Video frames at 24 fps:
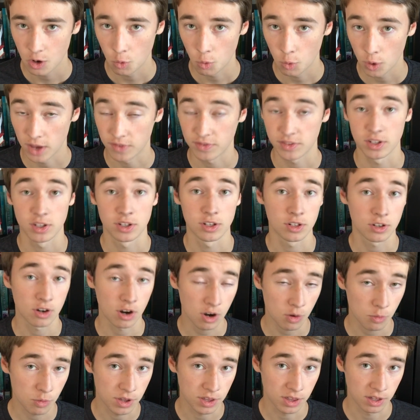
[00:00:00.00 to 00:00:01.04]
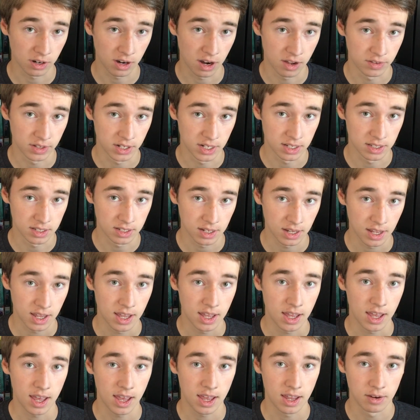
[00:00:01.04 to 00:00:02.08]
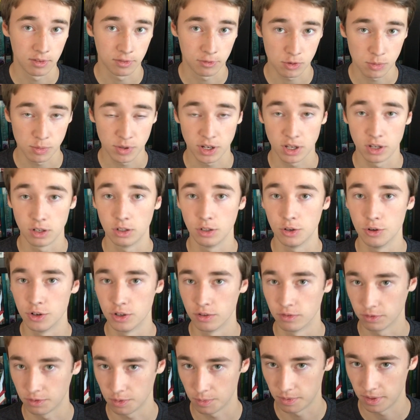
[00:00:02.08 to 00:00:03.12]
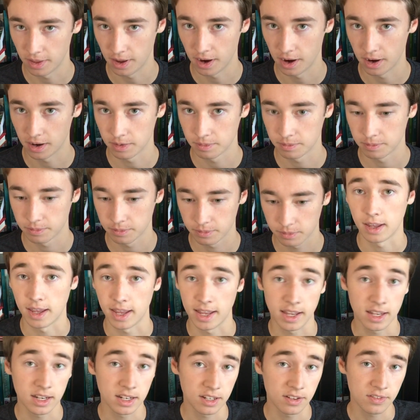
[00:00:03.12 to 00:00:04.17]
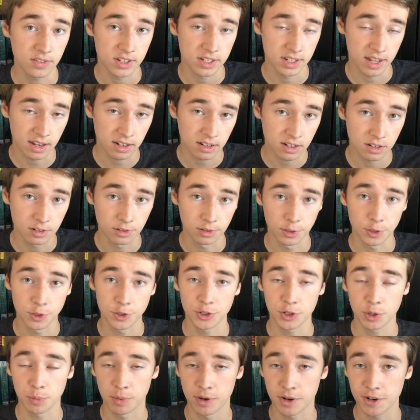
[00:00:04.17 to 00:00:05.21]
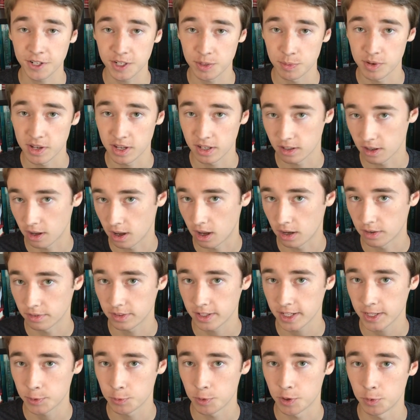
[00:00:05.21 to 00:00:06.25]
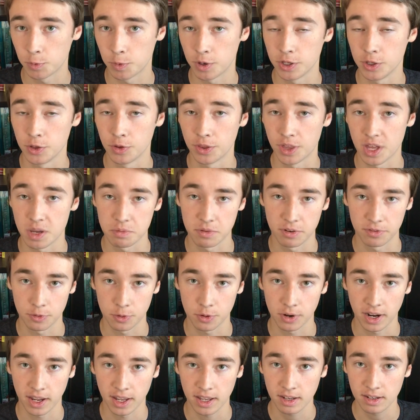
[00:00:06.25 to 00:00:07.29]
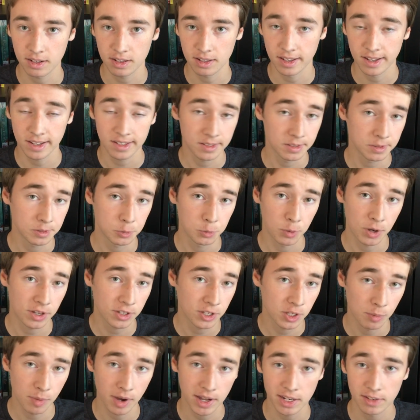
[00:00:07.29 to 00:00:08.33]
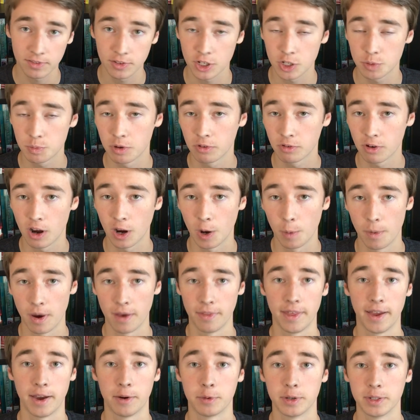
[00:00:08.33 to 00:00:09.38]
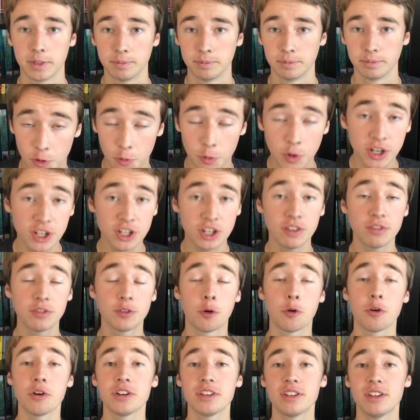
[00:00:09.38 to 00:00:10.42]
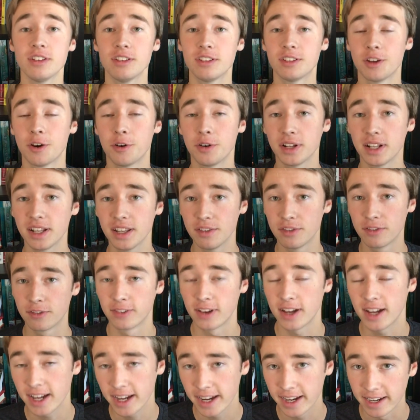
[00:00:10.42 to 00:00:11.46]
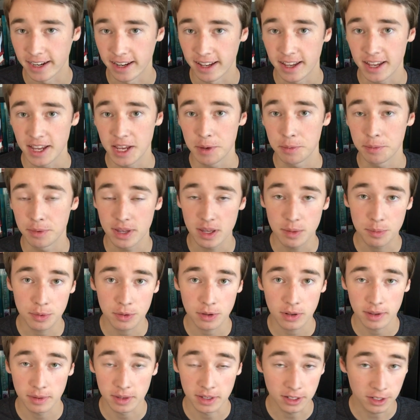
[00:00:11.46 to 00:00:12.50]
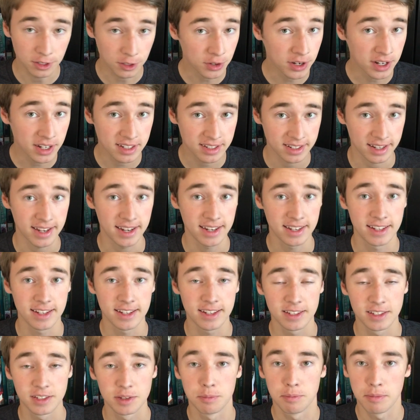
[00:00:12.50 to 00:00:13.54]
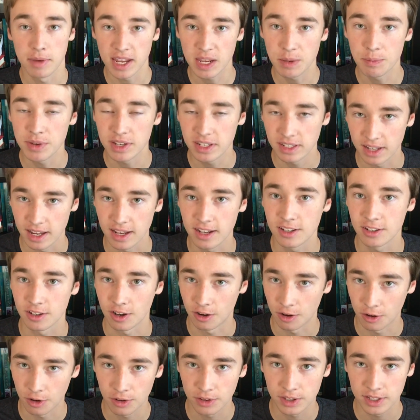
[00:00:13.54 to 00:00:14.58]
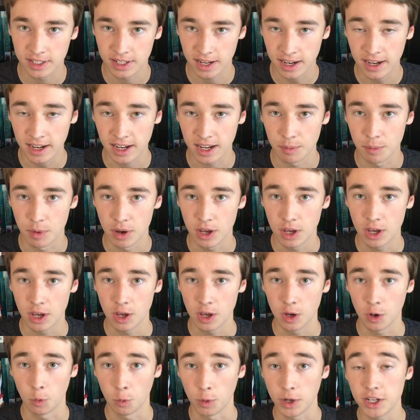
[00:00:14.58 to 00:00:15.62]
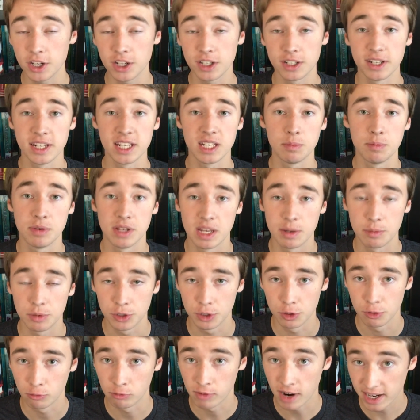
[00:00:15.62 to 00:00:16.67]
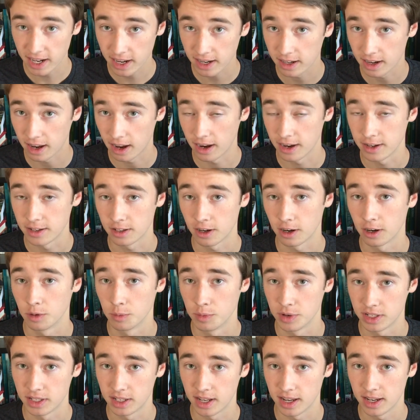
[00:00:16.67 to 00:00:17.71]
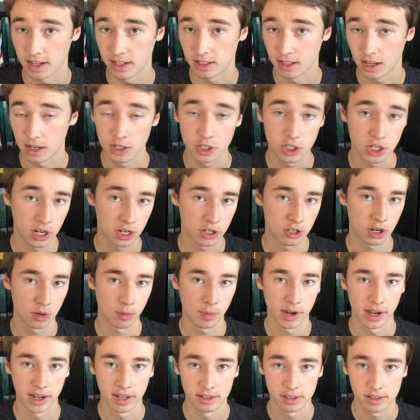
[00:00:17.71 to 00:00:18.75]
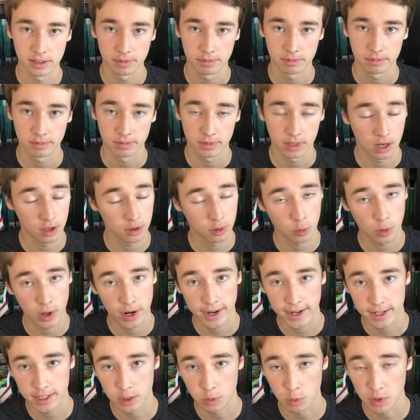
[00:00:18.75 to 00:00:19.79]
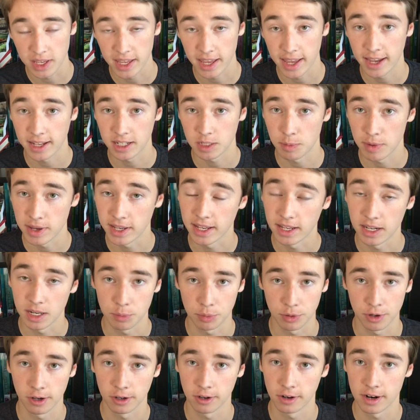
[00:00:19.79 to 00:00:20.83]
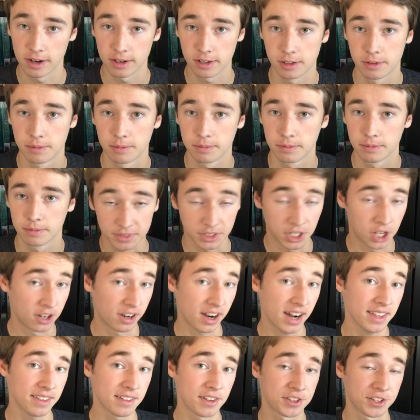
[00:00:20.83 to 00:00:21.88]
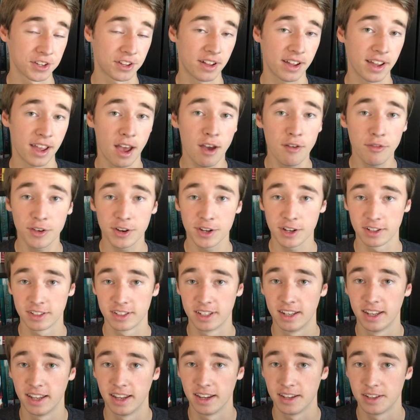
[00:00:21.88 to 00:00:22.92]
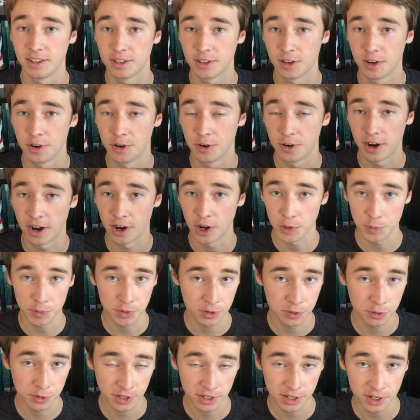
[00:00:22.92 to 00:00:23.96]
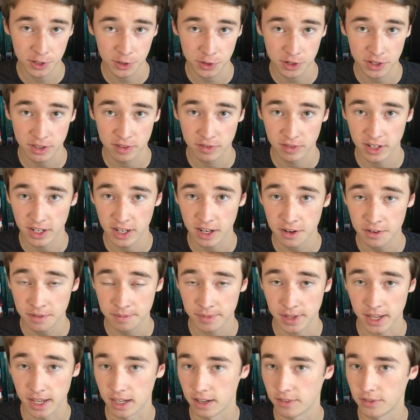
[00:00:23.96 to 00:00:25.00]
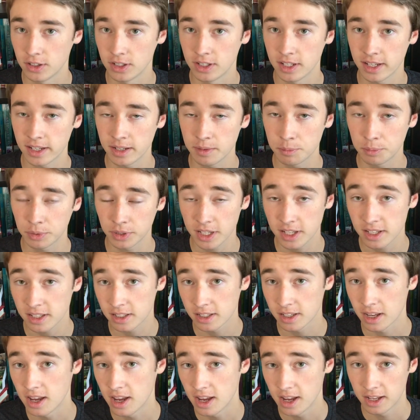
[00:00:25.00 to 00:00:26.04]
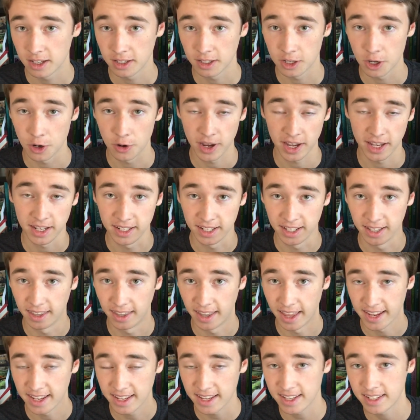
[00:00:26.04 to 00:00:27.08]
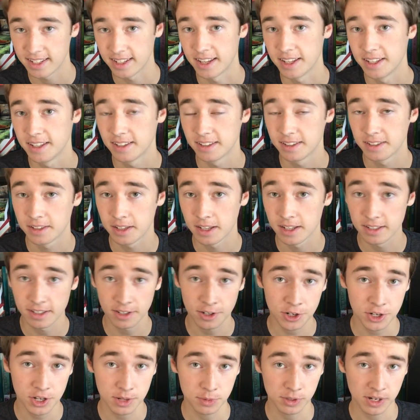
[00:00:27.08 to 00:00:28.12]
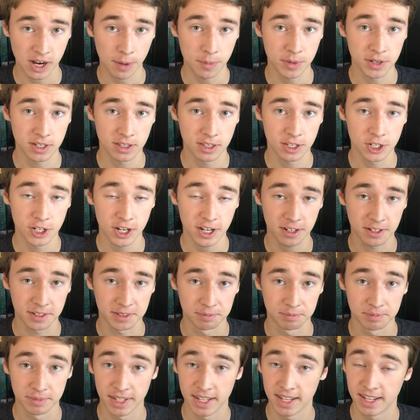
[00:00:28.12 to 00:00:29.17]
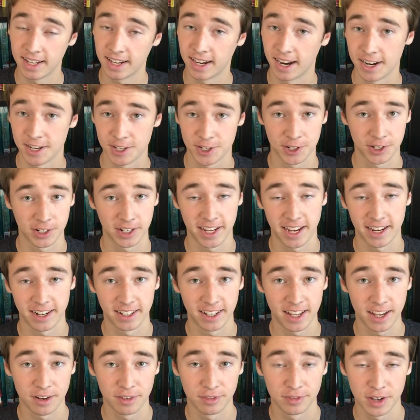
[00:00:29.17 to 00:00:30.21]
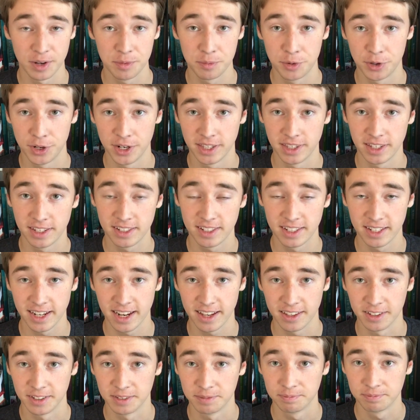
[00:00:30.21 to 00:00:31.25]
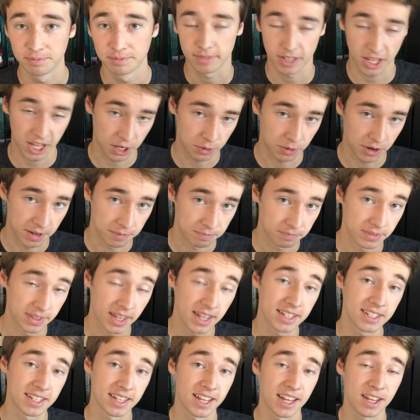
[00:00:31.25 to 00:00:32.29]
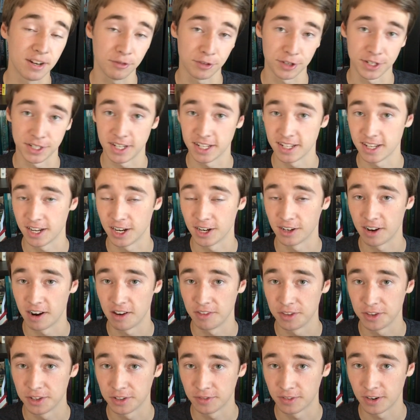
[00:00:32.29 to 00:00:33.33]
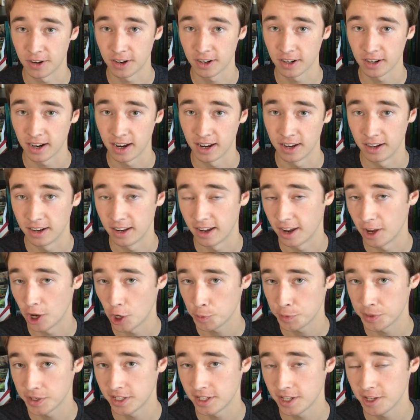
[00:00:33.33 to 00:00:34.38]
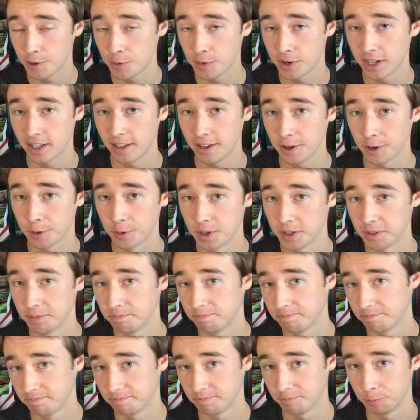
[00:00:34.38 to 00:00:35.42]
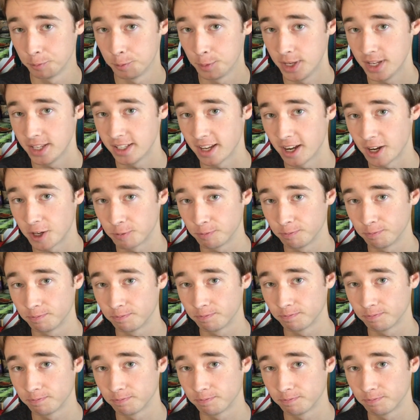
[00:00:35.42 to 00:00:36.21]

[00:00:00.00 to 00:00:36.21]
We have to start with our evidence and form a conclusion from there. And if said conclusion appears to be in conflict with what you thought beforehand, then, well, you might have just been wrong about that one. Which, of course, is totally fine. People, including scientists, make mistakes all the time. We just need to be able to recognize our mistakes and change our minds. Otherwise, we can't make any progress. Alright, that's all I have for y'all today, so I hope you really enjoyed the video, and if you did, please go ahead and like it and consider subscribing to the channel. I certainly had a lot of fun putting this together. Anyway, thanks again for sticking around this far, and I hope to see you in a later one. Peace out.